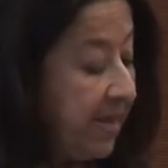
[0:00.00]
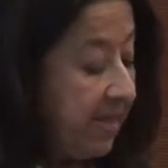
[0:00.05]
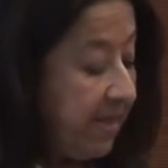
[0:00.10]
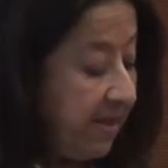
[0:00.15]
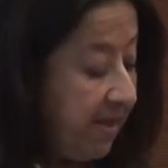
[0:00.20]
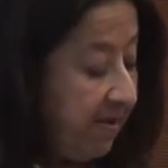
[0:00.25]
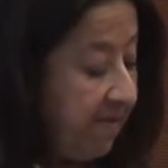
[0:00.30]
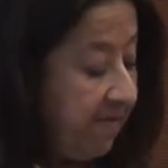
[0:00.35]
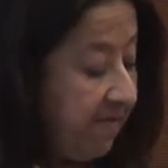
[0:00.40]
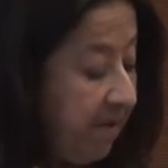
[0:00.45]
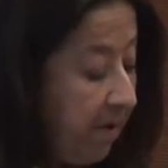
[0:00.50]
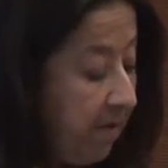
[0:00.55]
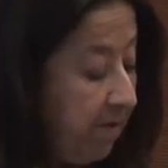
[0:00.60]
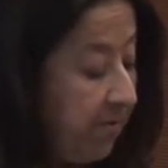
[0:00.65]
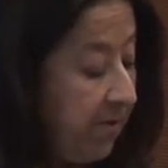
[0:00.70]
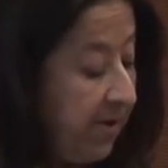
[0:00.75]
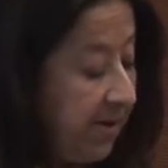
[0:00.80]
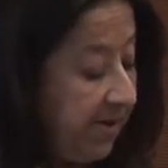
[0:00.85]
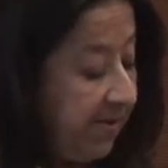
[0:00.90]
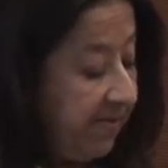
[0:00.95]
These
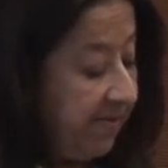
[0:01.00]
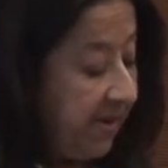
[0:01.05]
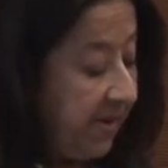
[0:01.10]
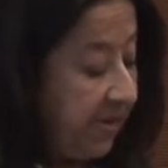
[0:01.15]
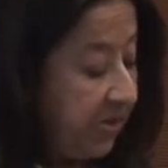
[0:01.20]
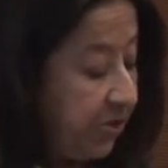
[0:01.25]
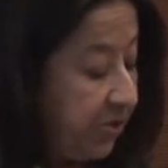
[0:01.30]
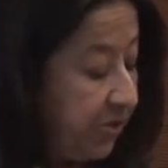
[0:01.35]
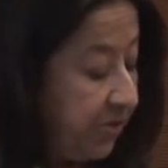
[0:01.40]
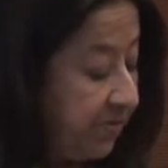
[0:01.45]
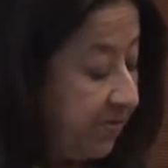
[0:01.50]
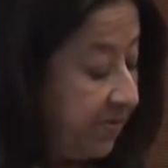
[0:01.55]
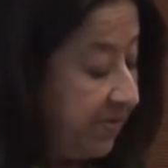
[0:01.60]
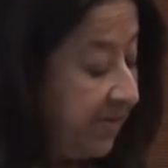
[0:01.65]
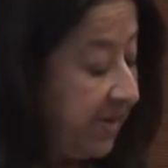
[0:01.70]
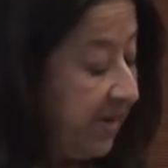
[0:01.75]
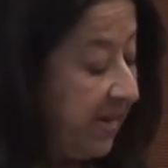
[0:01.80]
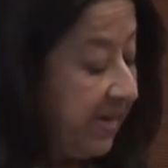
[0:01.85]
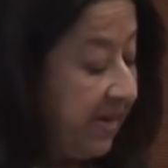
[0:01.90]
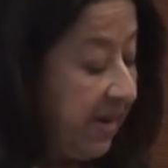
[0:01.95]

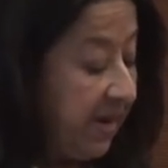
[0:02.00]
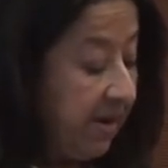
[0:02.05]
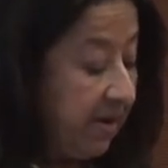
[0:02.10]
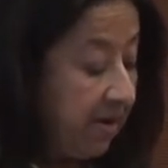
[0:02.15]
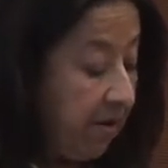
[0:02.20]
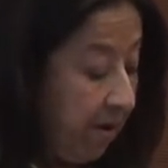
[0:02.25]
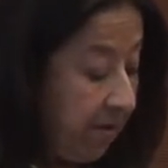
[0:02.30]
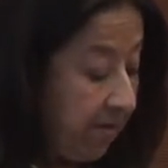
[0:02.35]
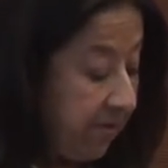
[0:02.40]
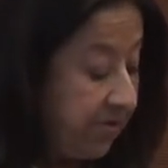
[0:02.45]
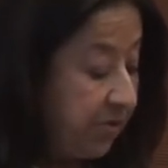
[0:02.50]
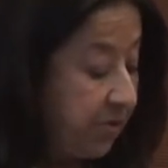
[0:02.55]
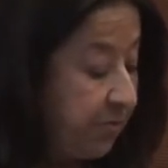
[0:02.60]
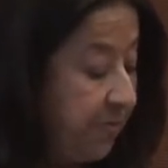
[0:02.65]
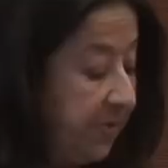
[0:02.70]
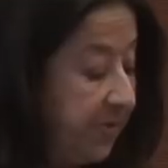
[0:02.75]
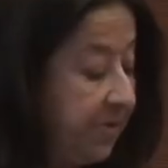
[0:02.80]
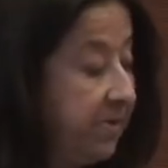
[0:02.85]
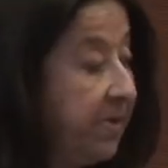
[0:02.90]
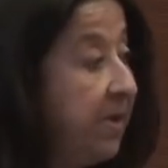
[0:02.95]
organizations need
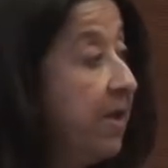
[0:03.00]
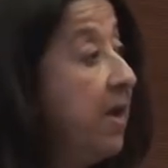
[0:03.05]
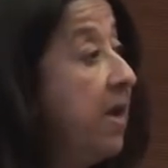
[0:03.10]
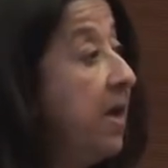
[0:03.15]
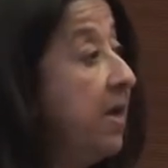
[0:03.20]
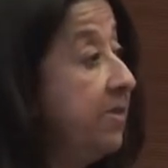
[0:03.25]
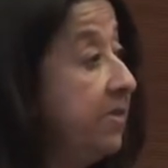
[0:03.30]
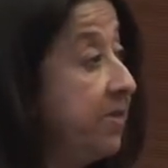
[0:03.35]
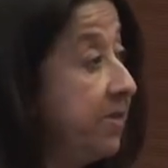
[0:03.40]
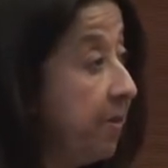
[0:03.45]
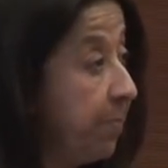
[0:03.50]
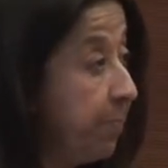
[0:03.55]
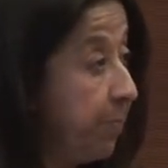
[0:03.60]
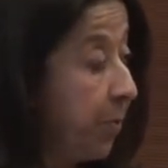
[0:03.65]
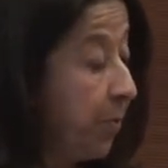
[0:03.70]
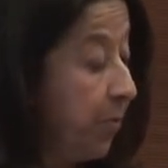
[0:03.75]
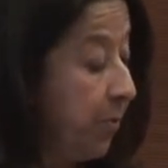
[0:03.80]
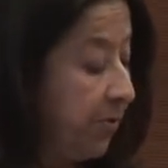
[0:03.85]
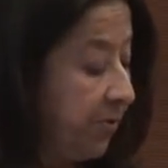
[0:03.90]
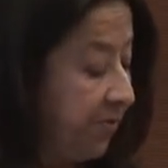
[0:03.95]
encouragement and
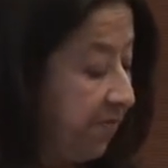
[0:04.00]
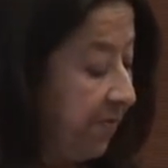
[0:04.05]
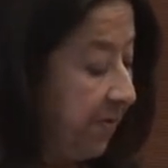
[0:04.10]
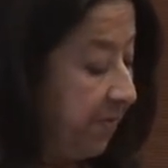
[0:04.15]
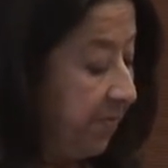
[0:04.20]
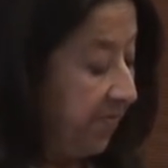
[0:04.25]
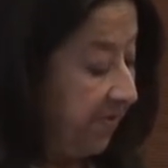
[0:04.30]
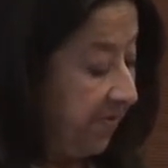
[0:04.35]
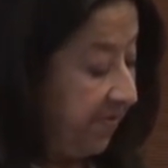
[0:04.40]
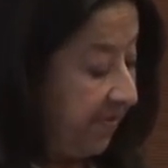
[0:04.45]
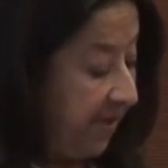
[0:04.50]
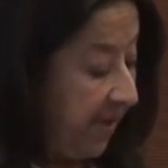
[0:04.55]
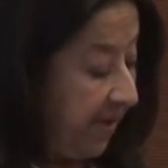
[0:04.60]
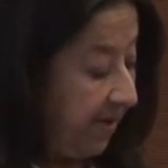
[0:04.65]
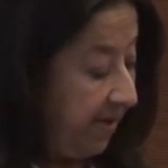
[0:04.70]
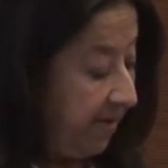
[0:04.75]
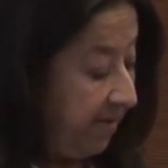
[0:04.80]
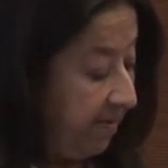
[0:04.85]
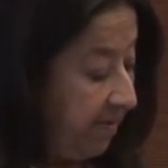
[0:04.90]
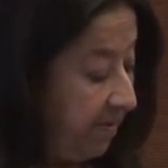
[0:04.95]
support from the
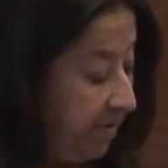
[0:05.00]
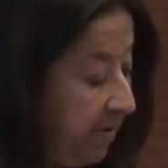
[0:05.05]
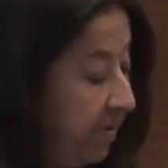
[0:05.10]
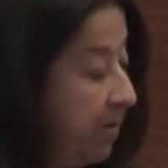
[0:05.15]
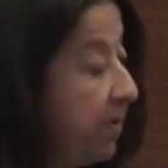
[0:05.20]
state.